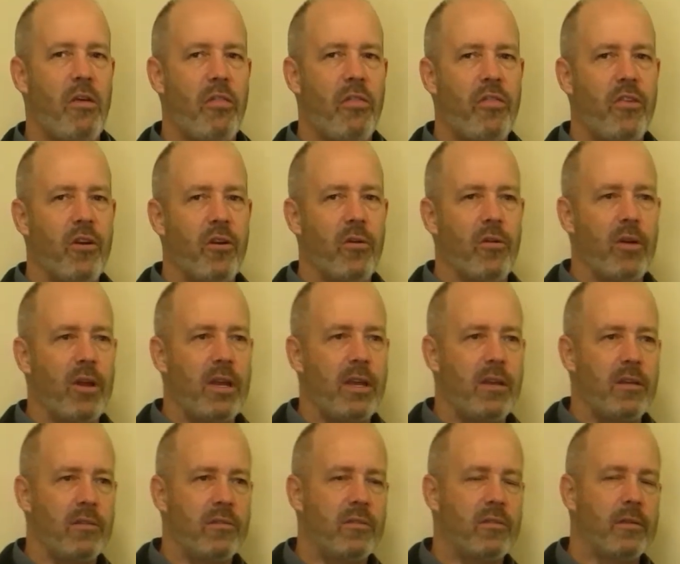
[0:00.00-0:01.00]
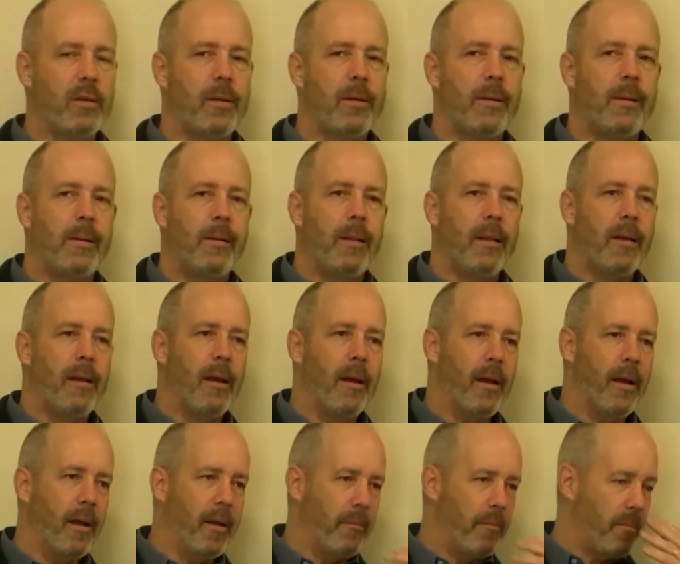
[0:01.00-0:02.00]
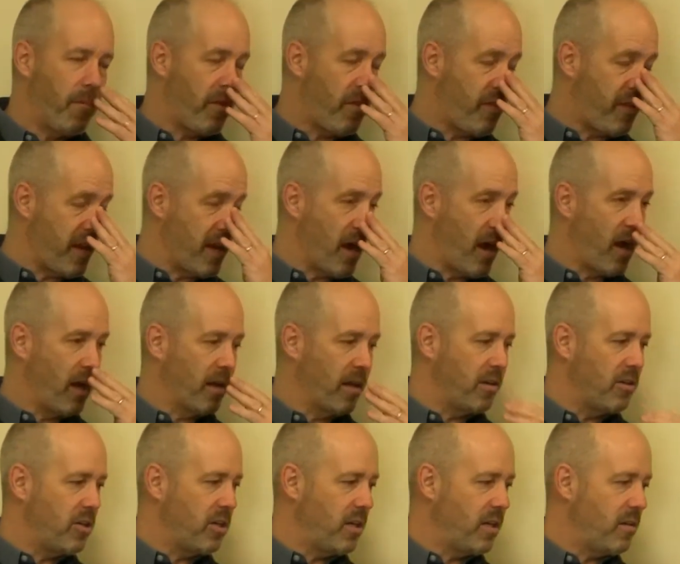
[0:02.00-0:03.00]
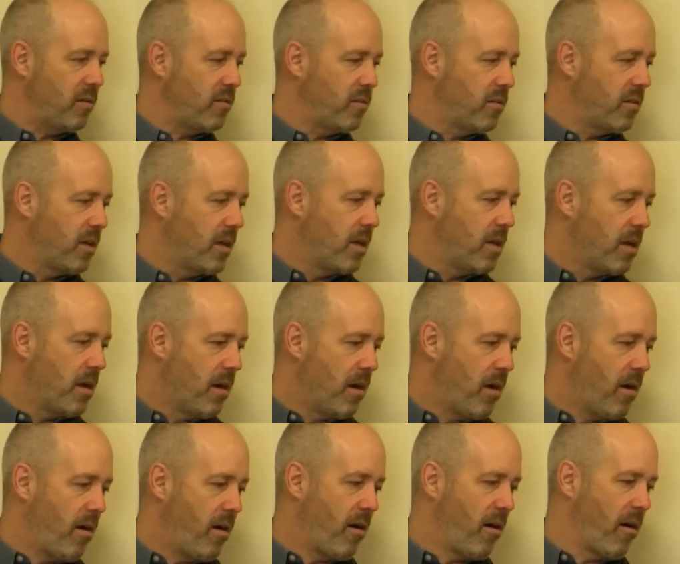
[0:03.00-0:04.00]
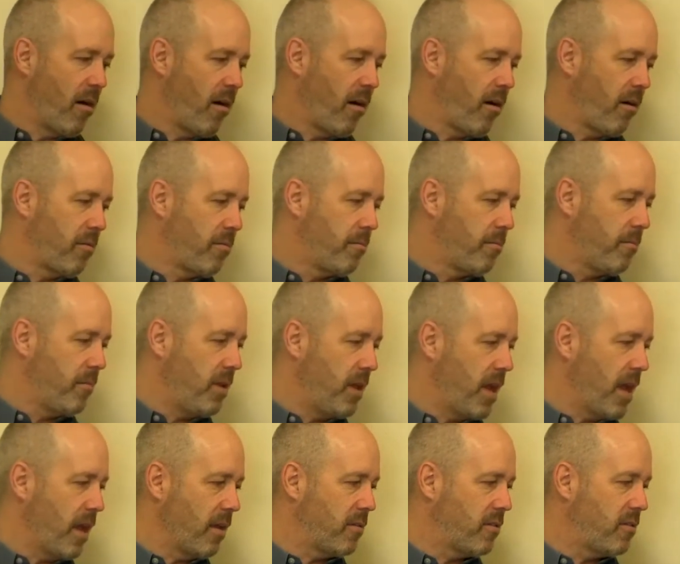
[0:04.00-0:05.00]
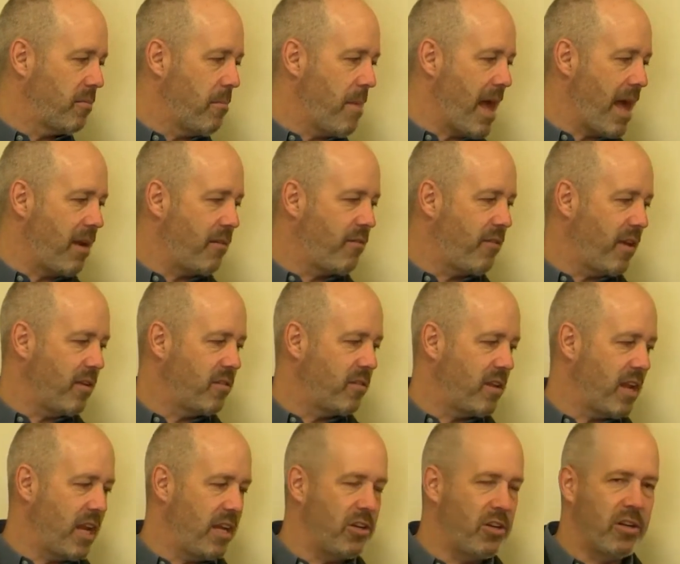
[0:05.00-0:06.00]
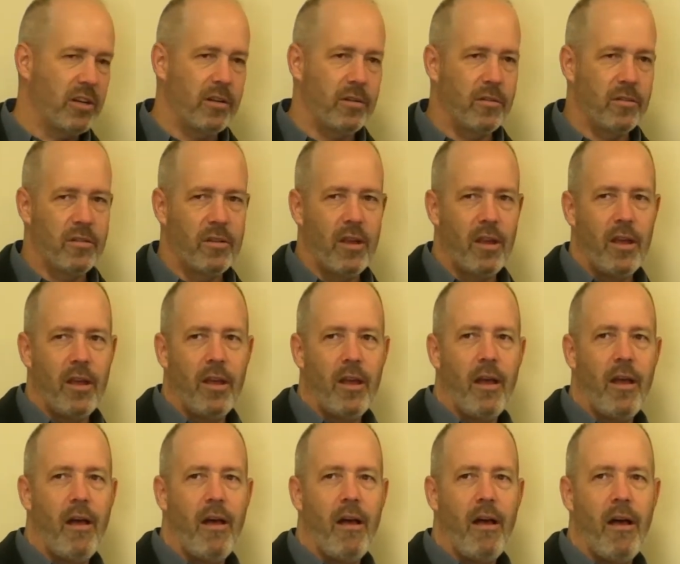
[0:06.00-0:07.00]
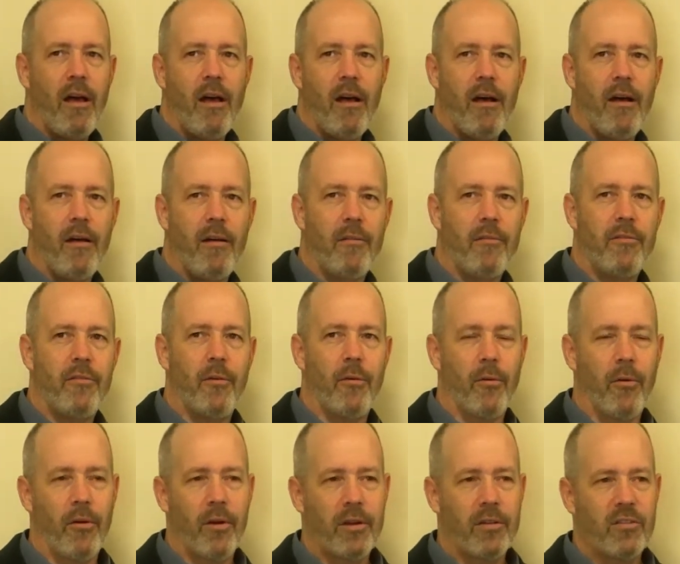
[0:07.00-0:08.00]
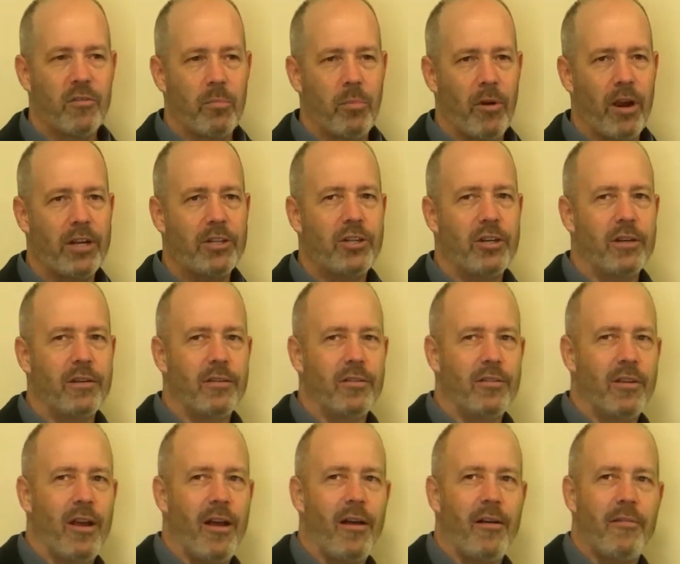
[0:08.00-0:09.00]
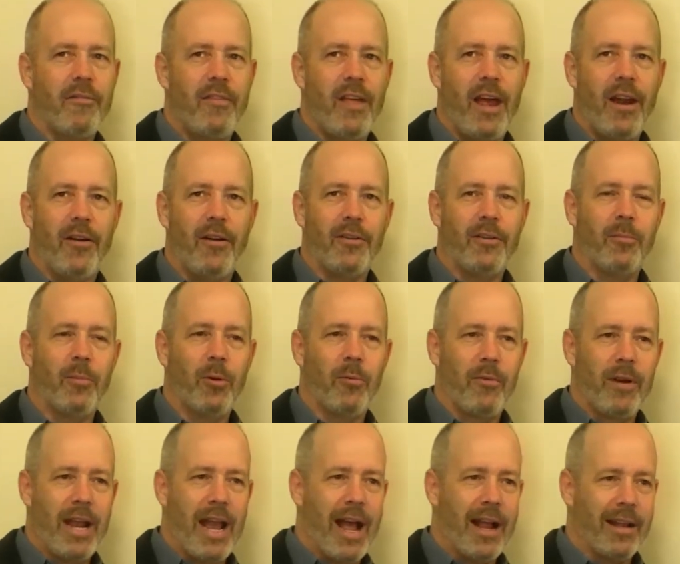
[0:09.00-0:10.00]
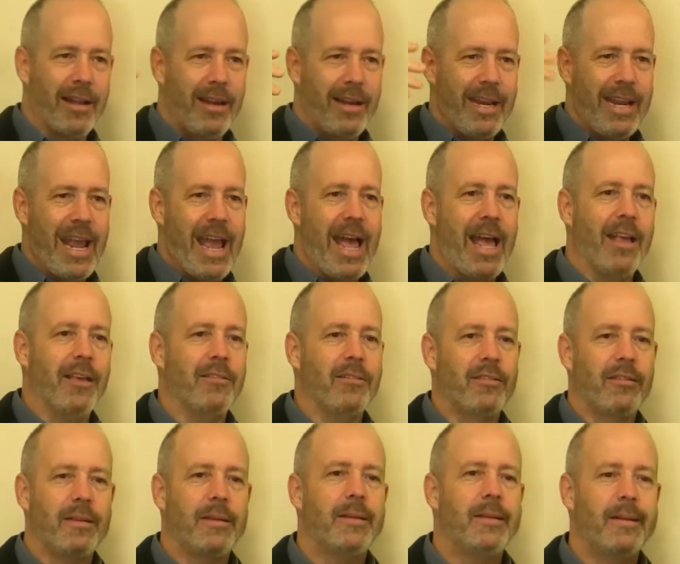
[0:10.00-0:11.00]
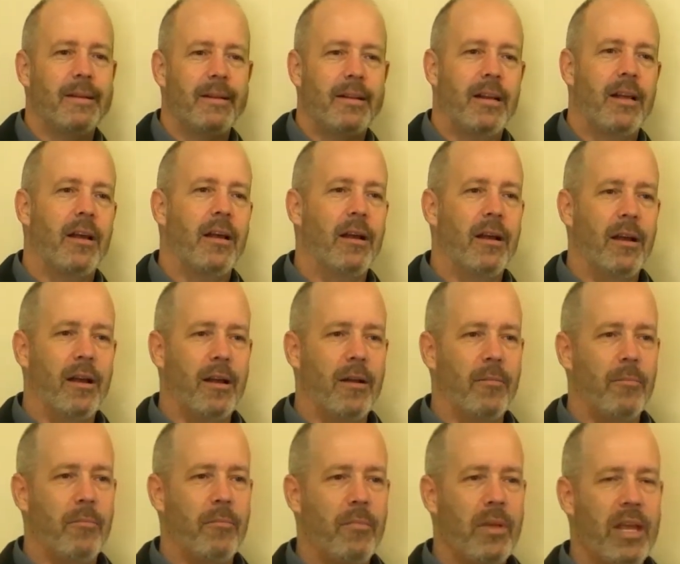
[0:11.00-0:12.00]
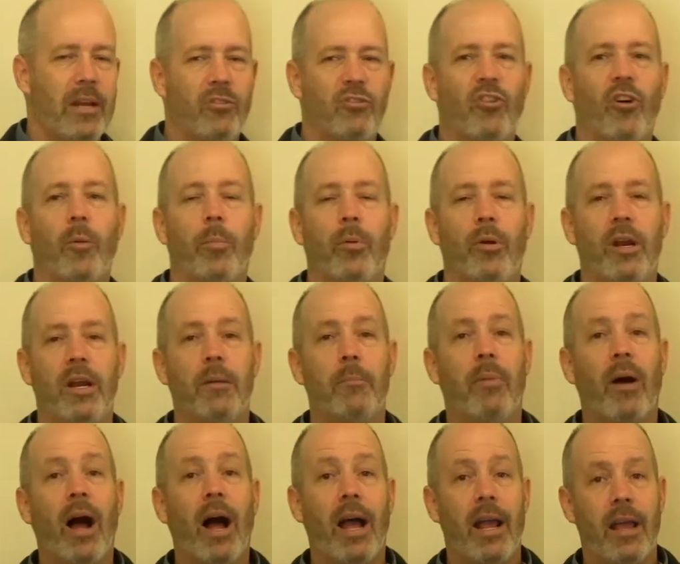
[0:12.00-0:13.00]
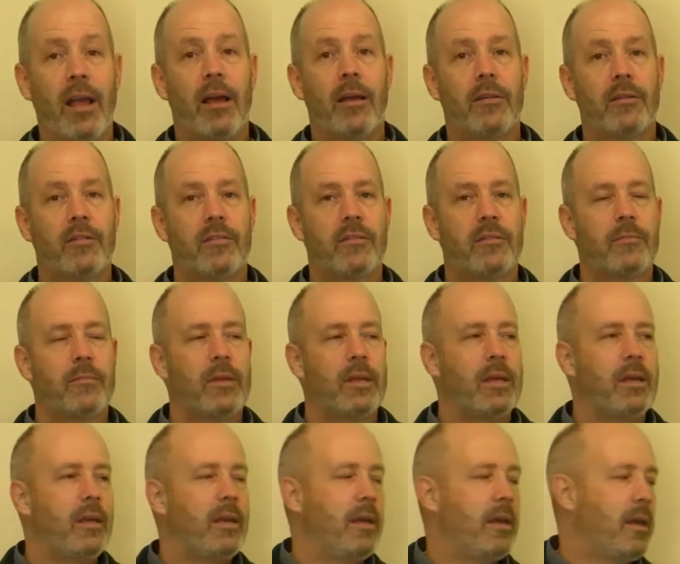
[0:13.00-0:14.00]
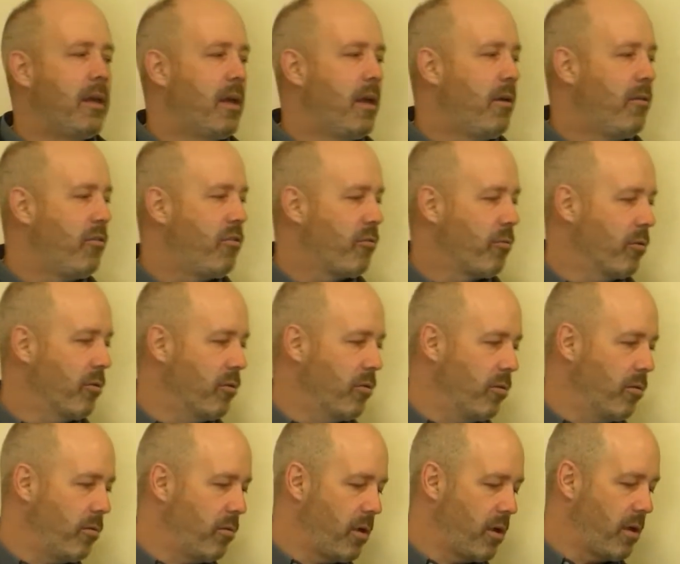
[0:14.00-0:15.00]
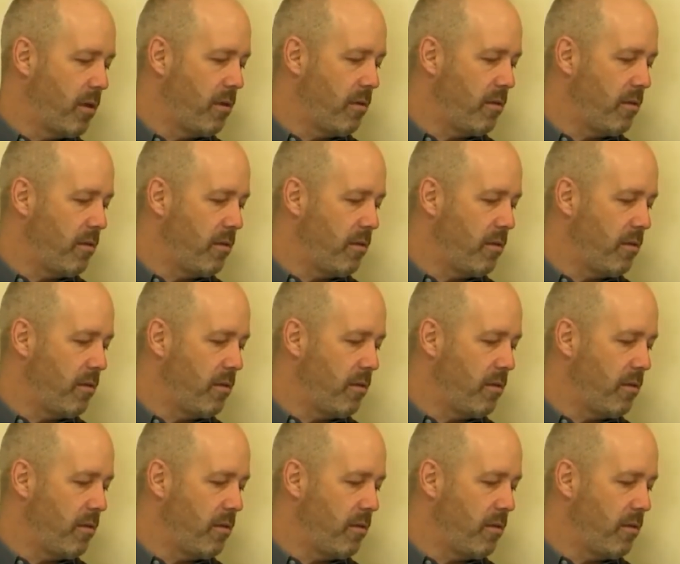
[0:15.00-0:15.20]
theories, um, theologies are, yes, manifestations of or expressions of that ultimate reality as um, interpreted by us through